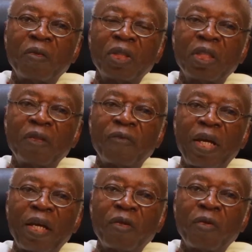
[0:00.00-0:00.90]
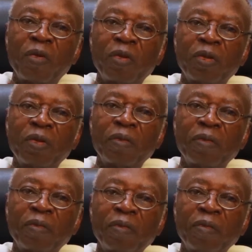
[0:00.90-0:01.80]
which is very good.
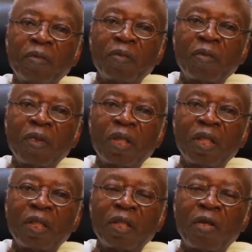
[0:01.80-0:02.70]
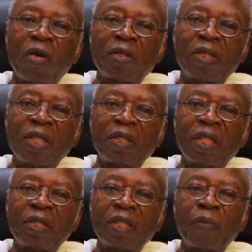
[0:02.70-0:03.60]
The Rosary is
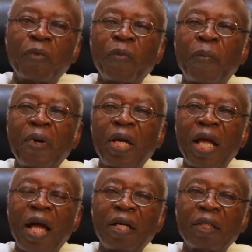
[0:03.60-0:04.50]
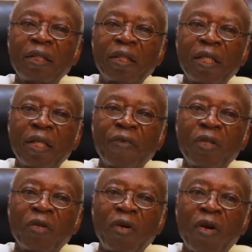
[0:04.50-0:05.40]
a simple prayer
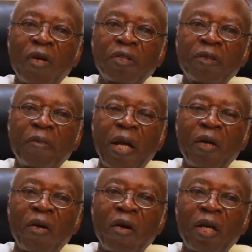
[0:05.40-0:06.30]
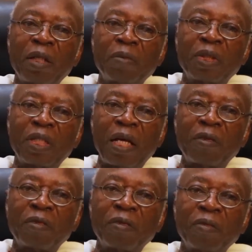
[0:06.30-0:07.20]
given to us by God Himself